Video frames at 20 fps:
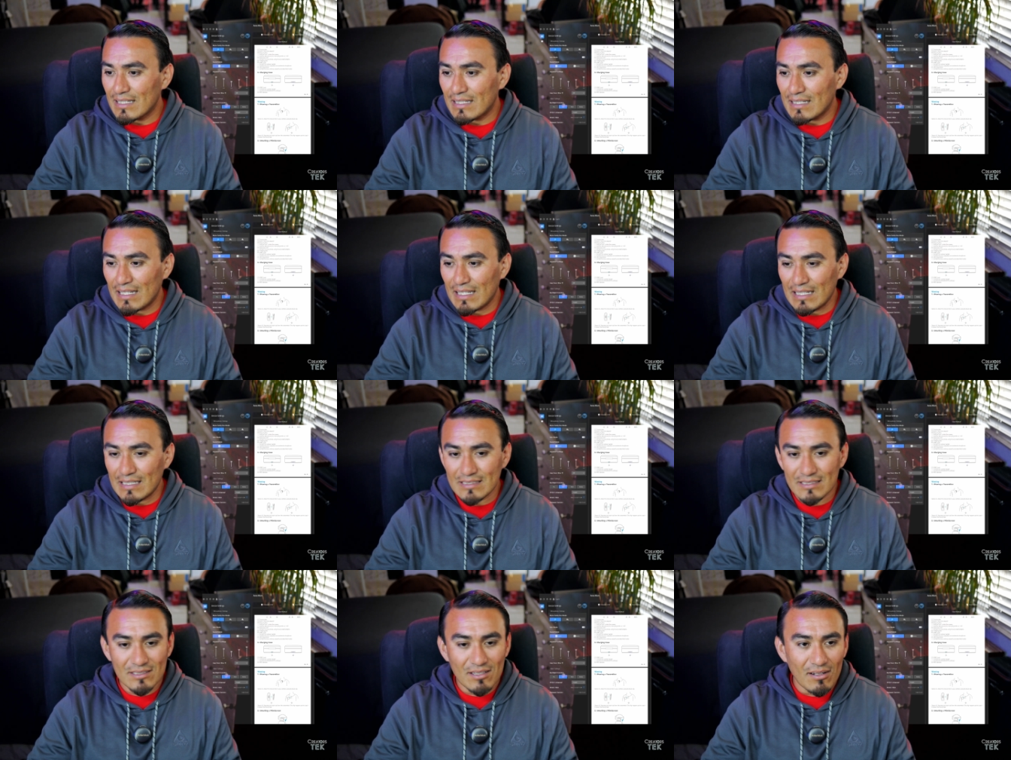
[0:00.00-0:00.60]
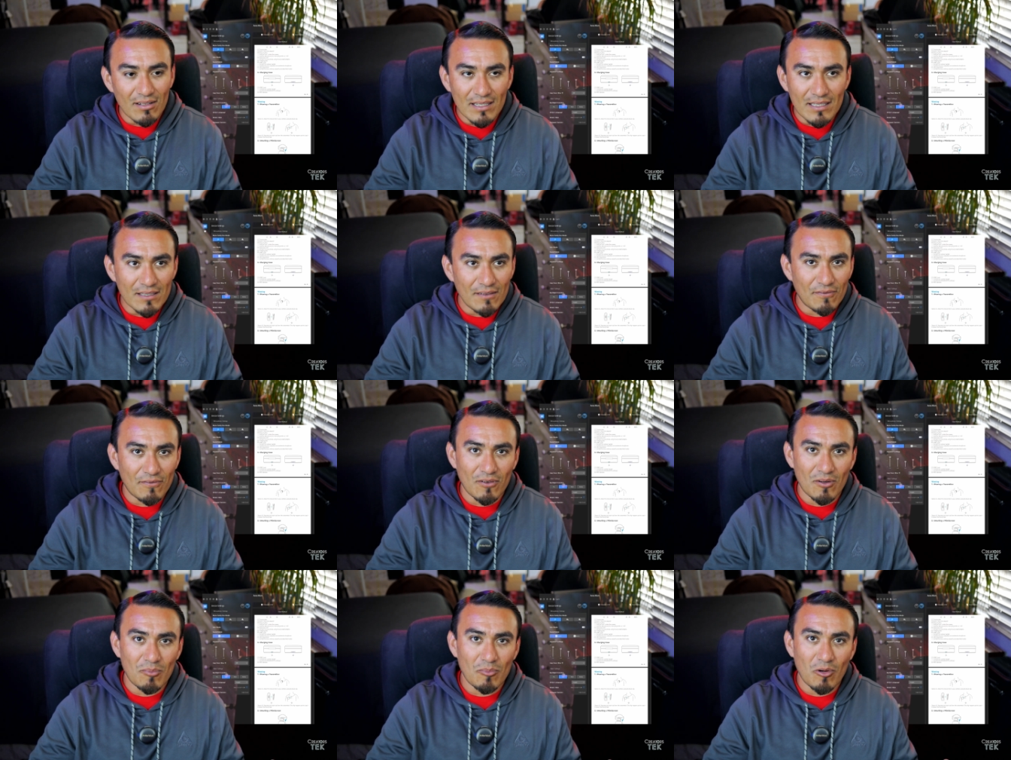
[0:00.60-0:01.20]
installing the
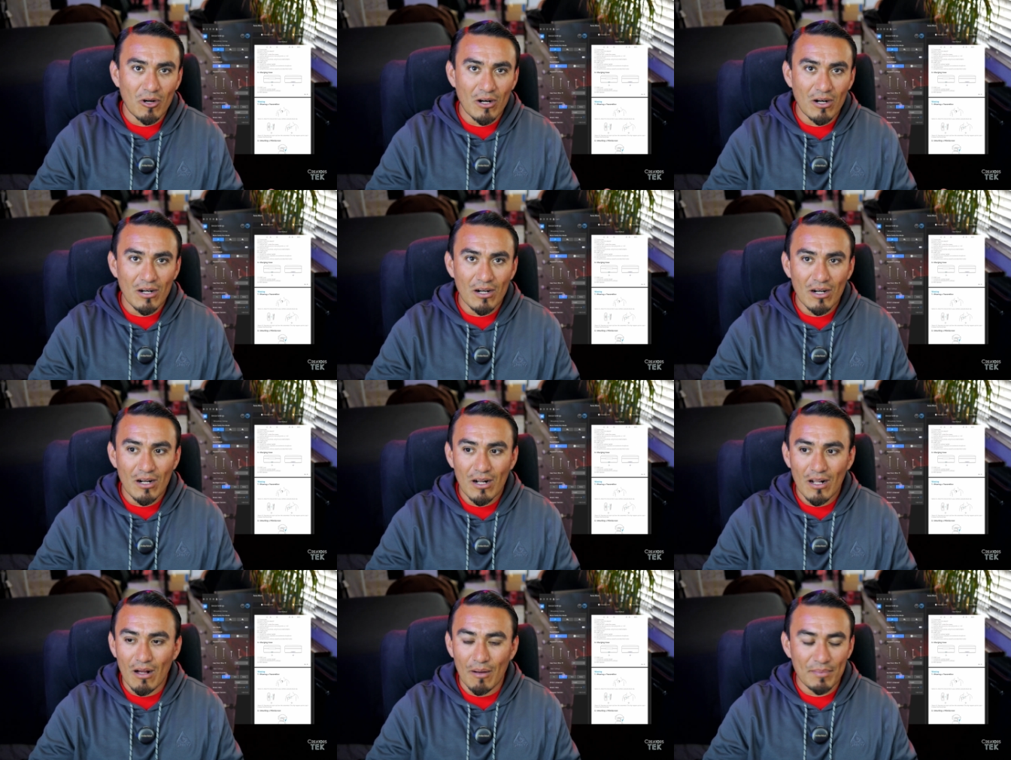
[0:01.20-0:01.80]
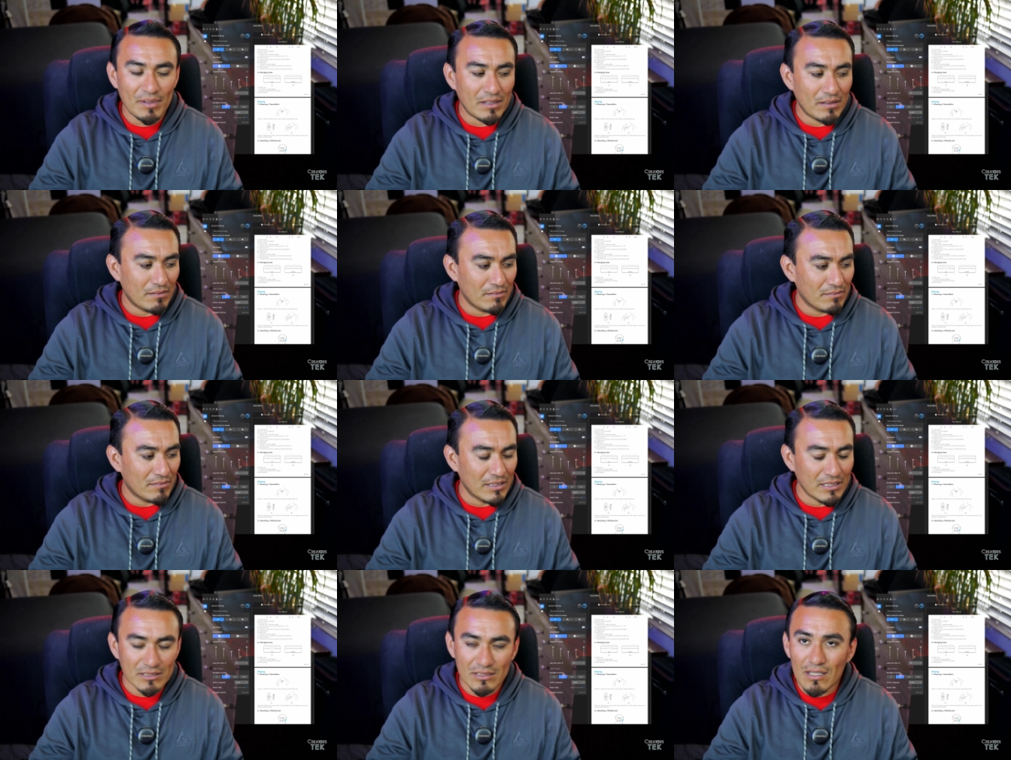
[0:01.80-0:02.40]
firmware, I mean,
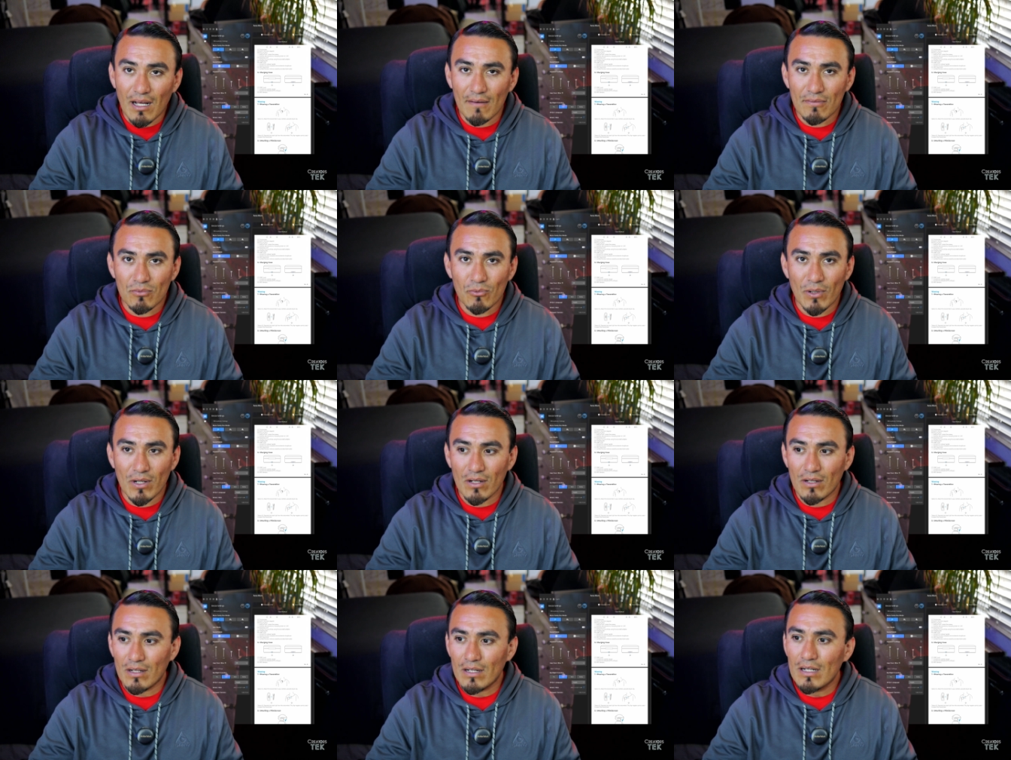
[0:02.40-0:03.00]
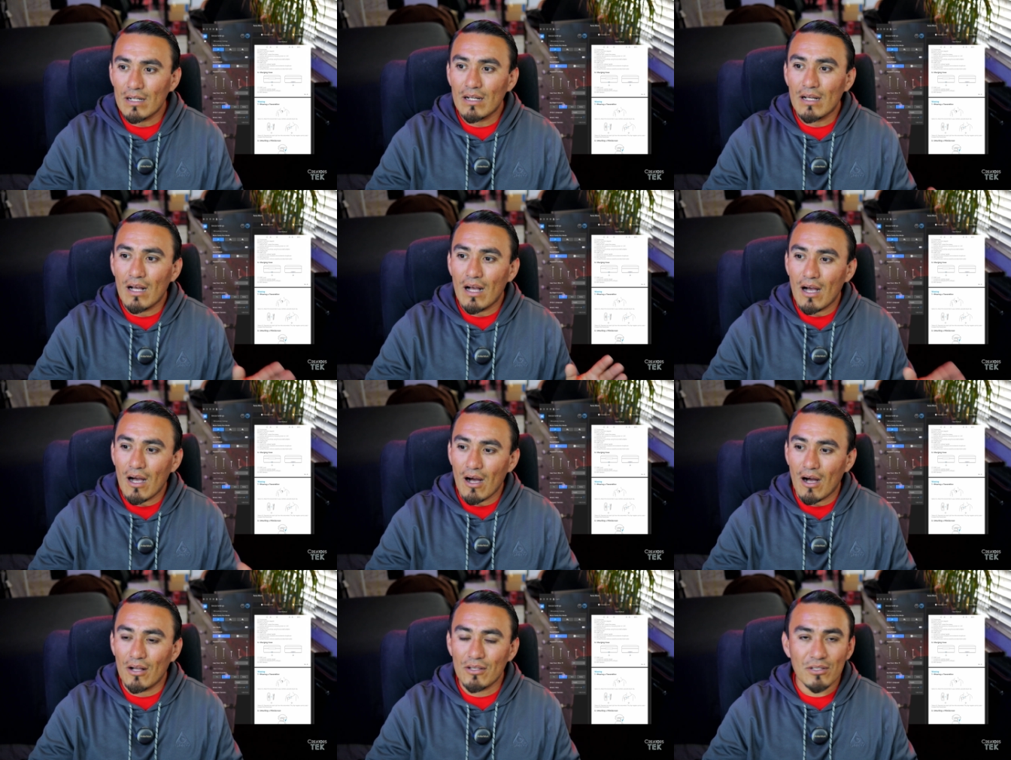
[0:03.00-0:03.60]
the software
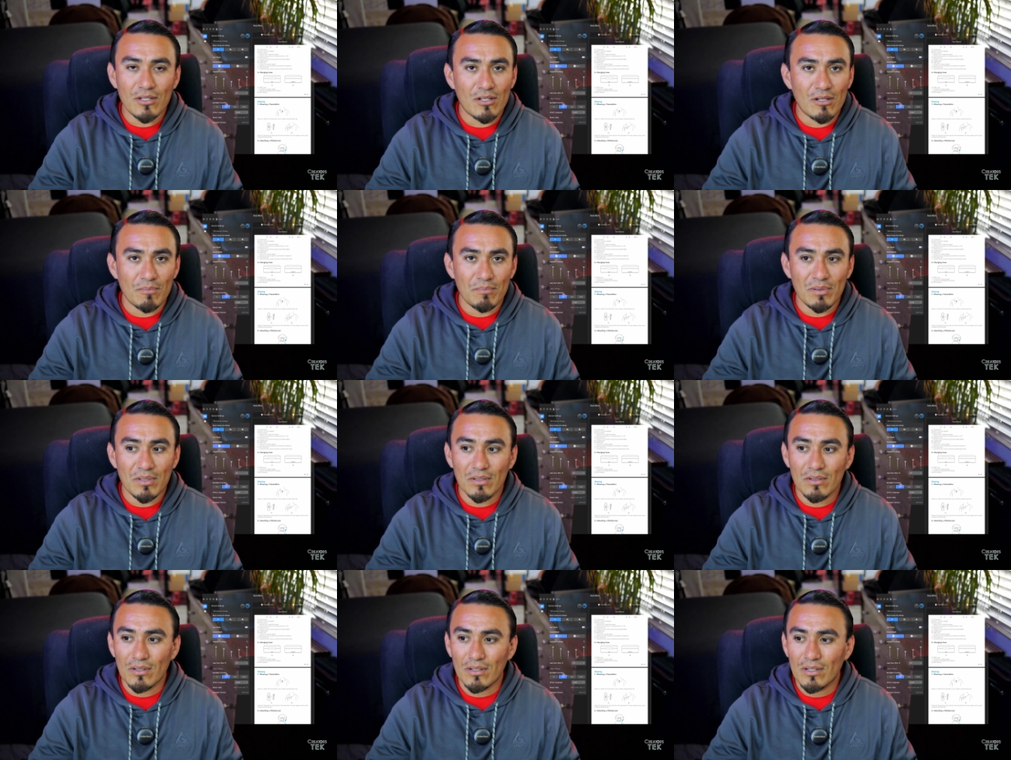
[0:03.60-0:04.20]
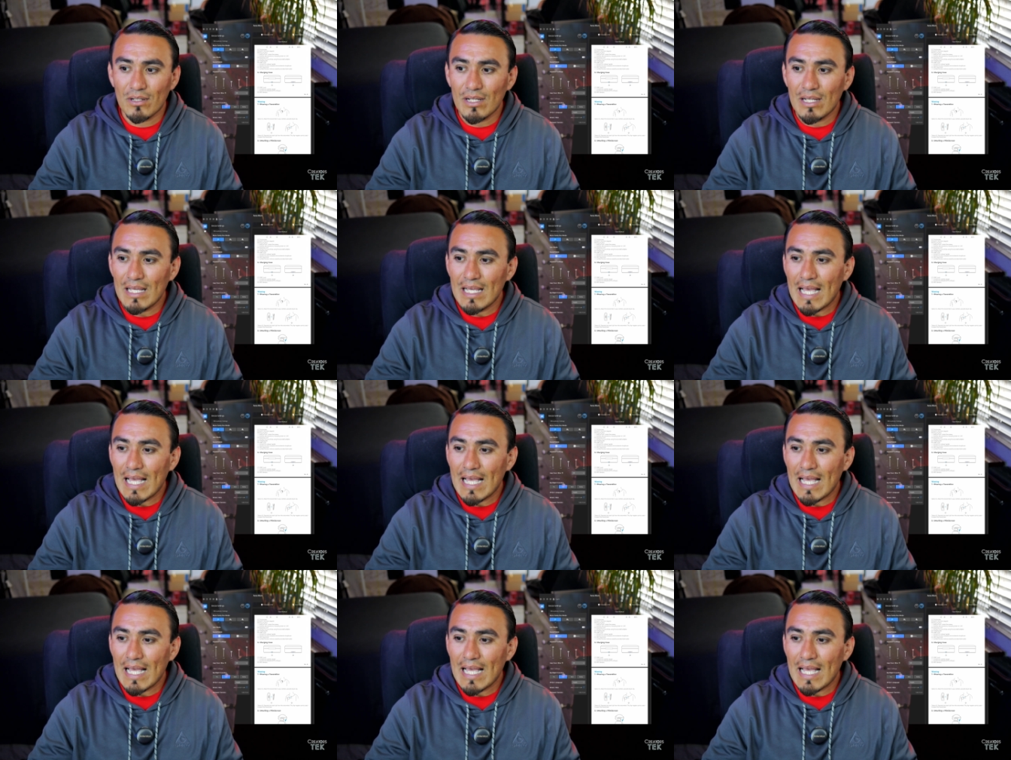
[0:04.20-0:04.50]
on your computer,